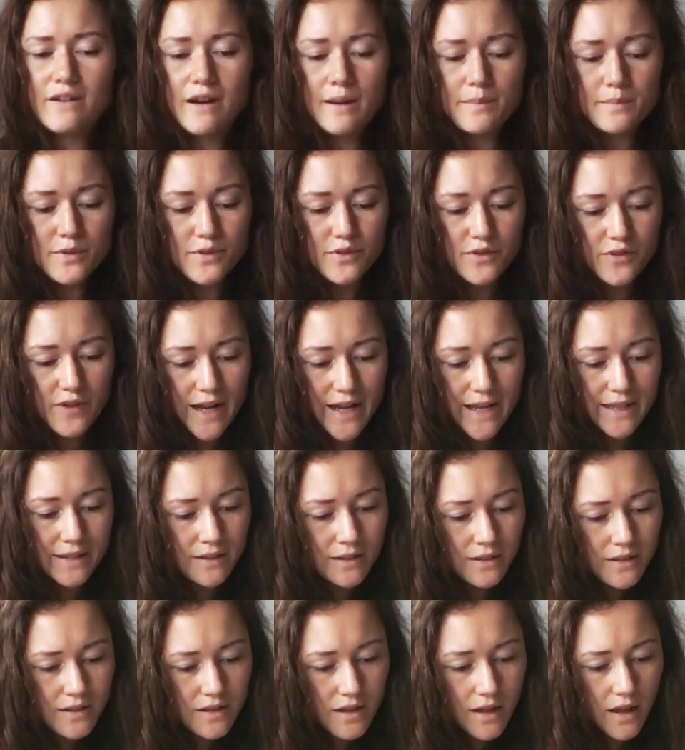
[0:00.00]
grams
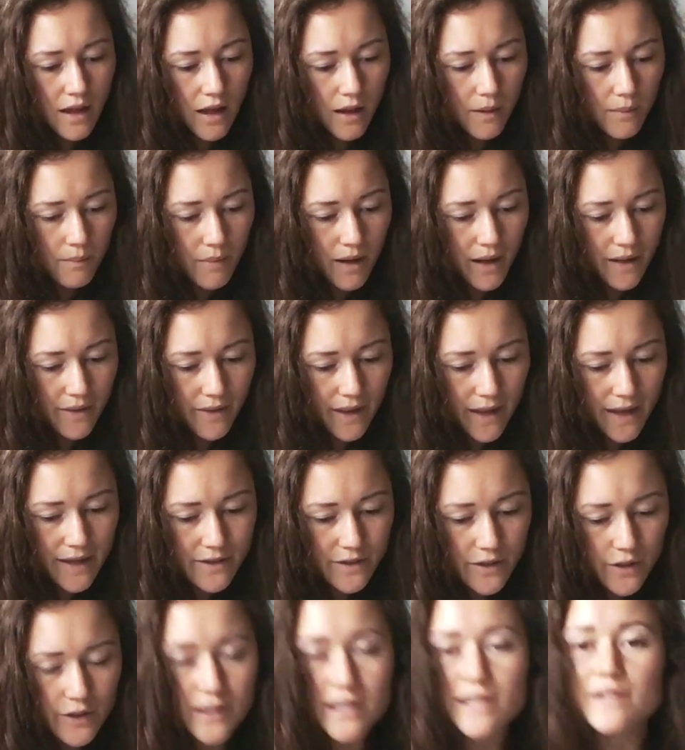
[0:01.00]
drained, and that
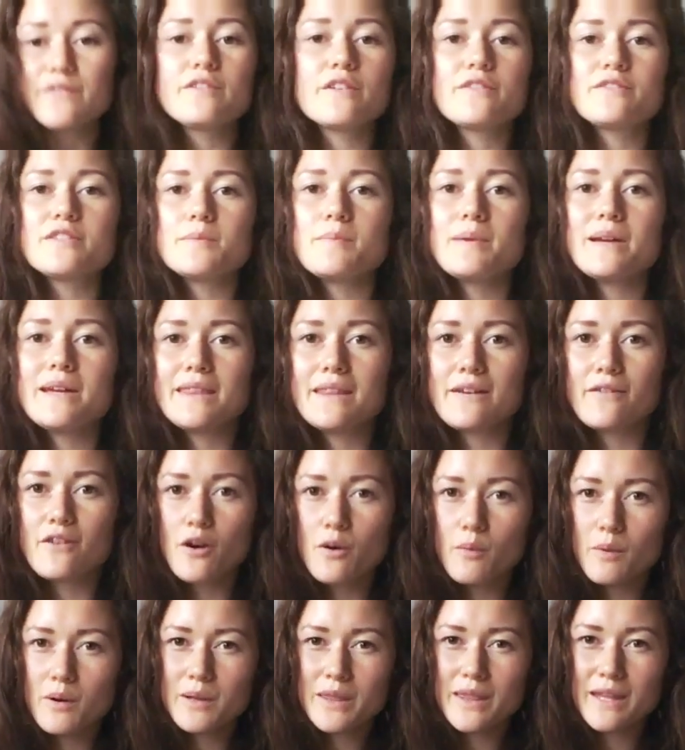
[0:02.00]
is only 50p. They've
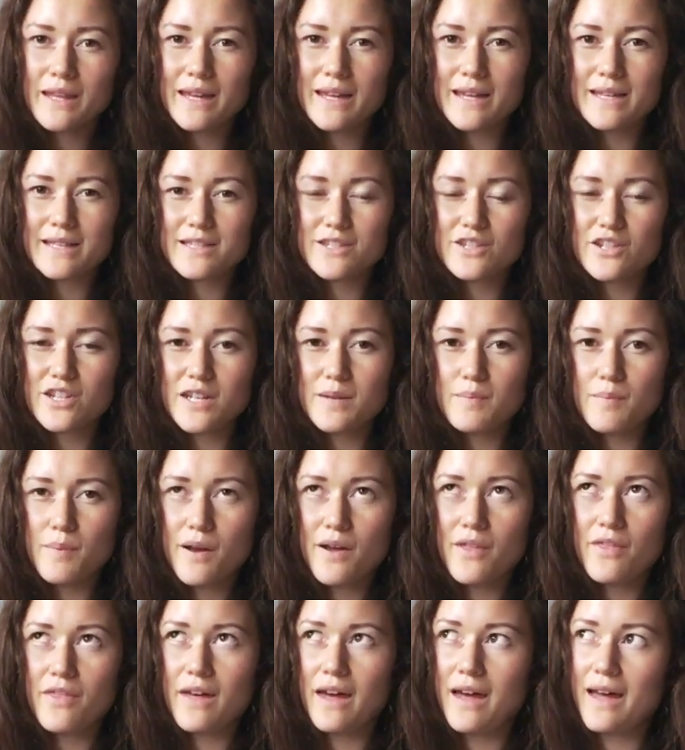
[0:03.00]
got one that is
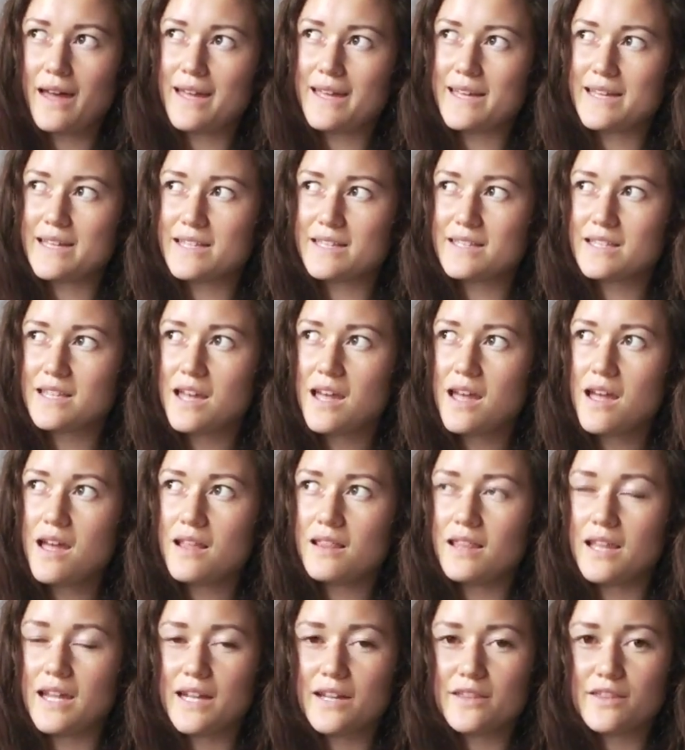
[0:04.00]
cheaper, that is
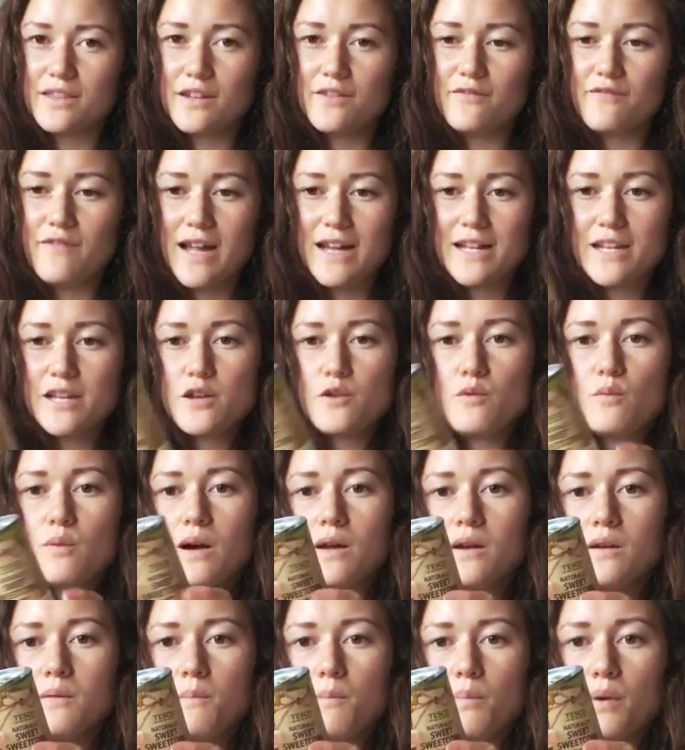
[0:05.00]
like the value
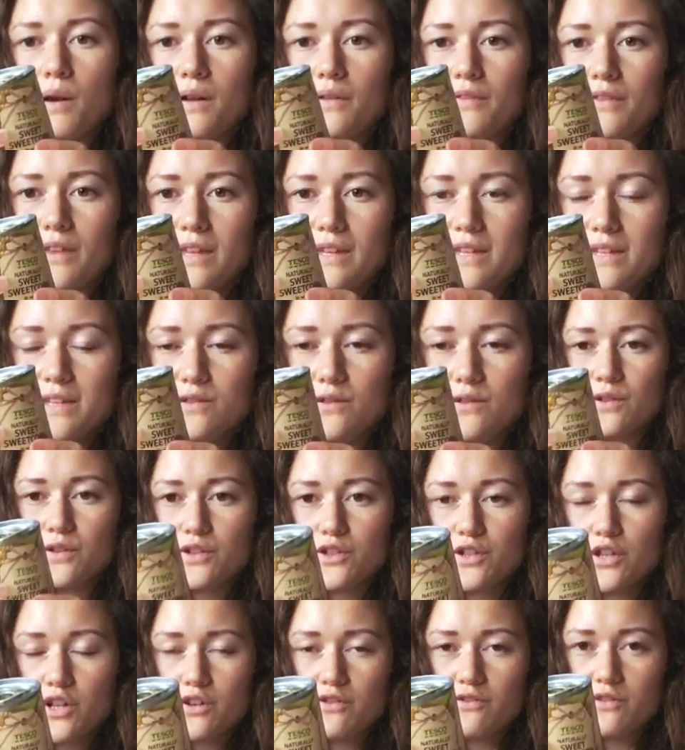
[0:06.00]
one, but then
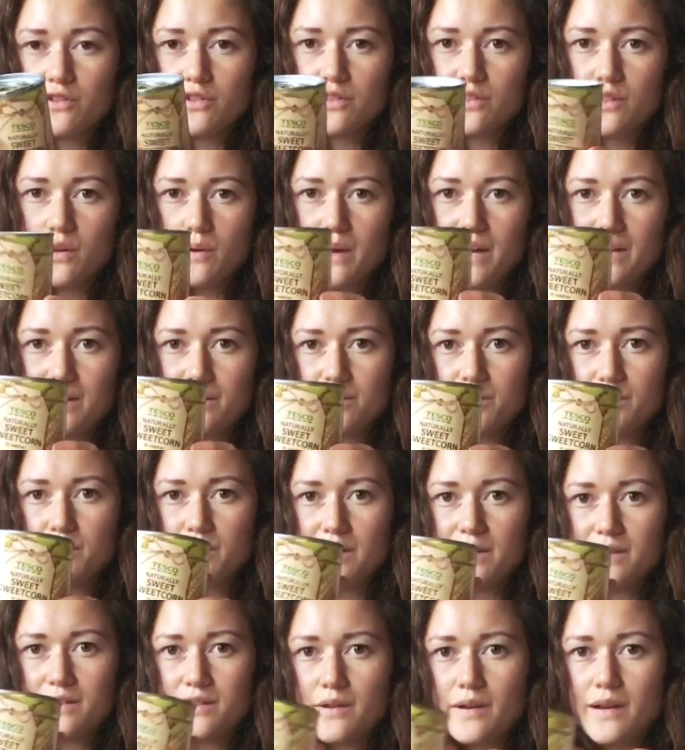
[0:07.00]
got sugar and salt added to
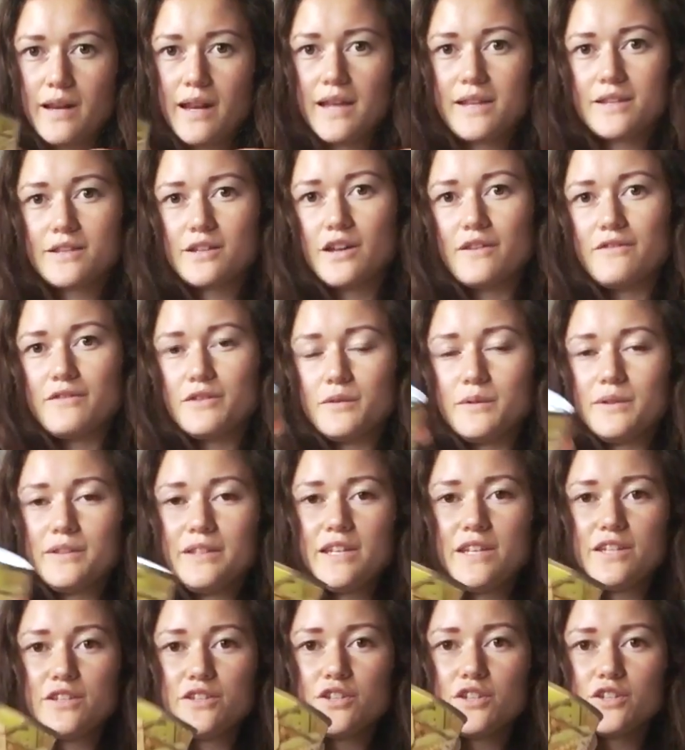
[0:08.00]
it. So I like to go for the one
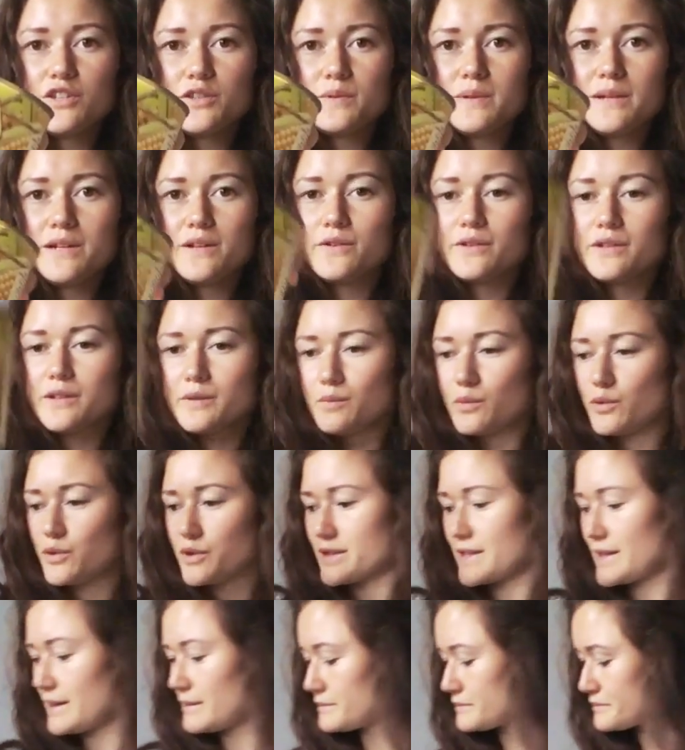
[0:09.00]
that is just sweet corn and
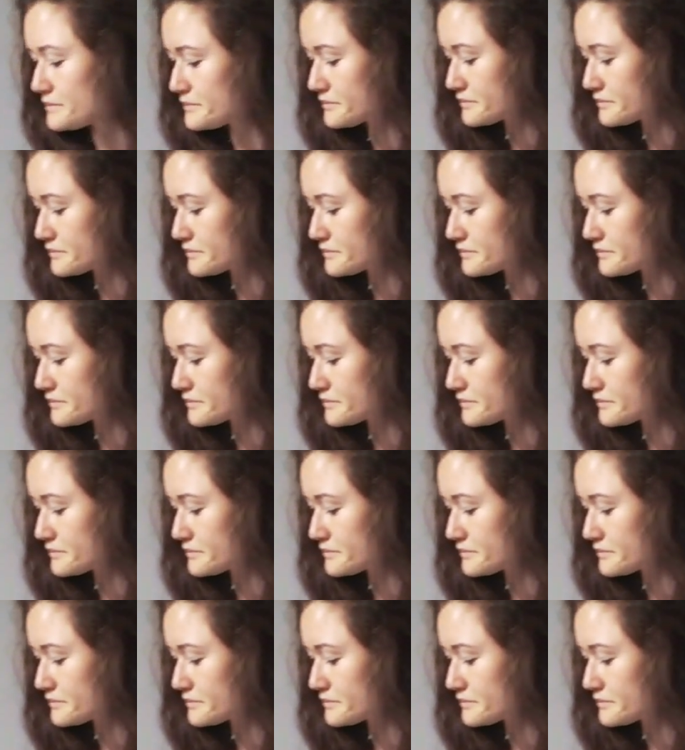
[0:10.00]
water.